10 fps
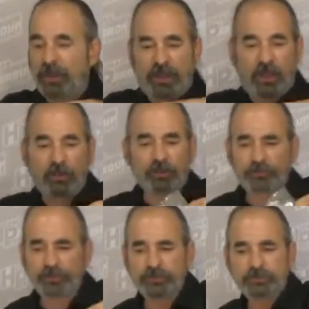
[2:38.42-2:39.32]
All of
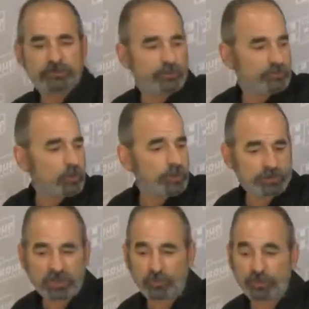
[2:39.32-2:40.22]
these, of course,
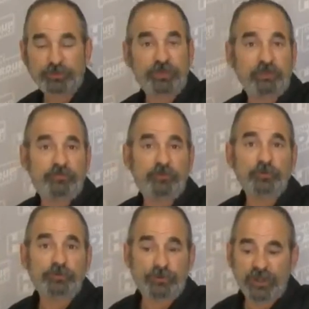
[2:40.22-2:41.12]
come with a
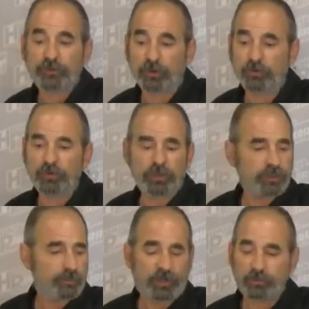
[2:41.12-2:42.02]
filter nipple.
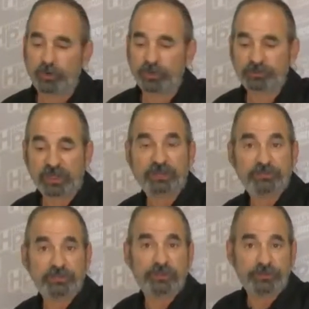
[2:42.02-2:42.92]
Depending upon what size
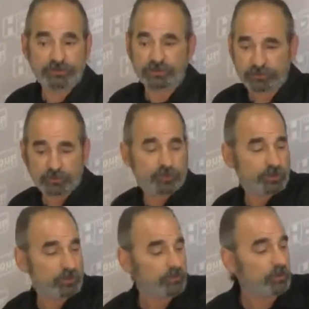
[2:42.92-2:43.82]
it is, it will
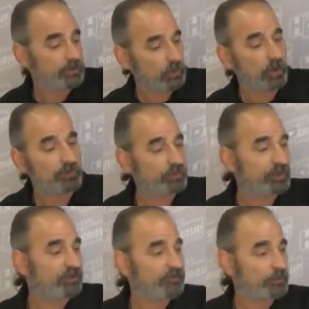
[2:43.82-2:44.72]
be the appropriate one for
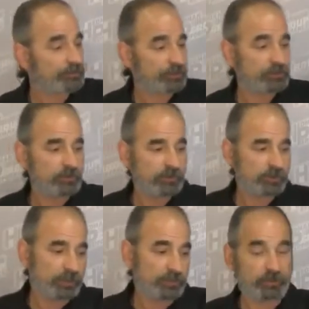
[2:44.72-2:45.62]
that filter.
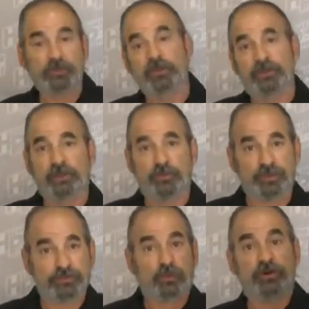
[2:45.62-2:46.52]
I mean, it would be
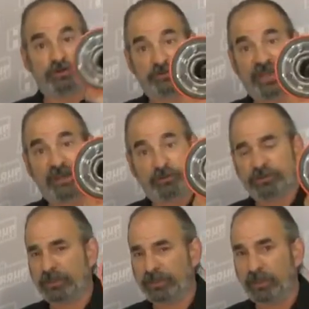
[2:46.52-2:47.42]
as large as that, which
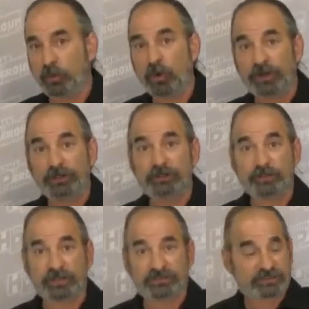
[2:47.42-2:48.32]
is, I think, a 1"
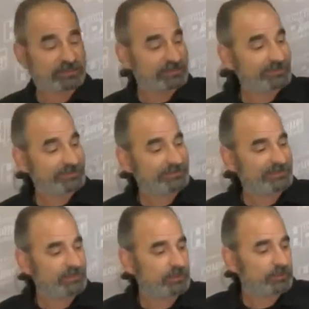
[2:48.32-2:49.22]
by 16
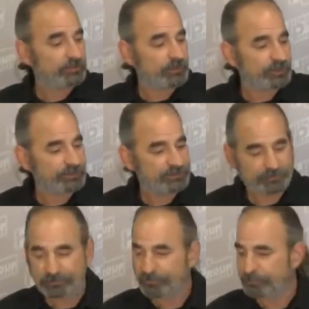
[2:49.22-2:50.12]
threads.
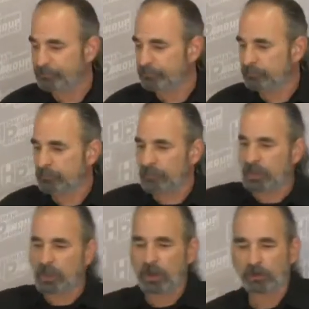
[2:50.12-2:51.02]

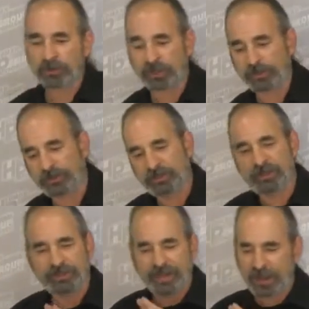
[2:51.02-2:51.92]
Okay,
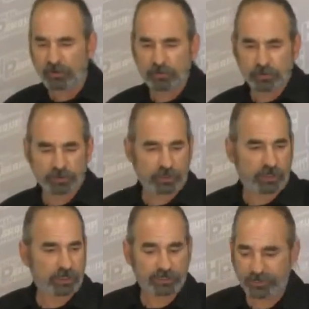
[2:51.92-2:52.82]
now
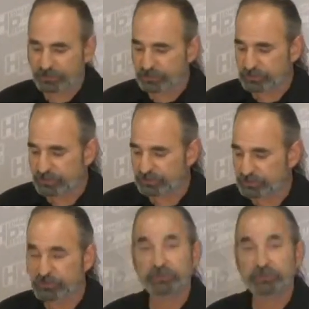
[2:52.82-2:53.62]
I'd like to discuss this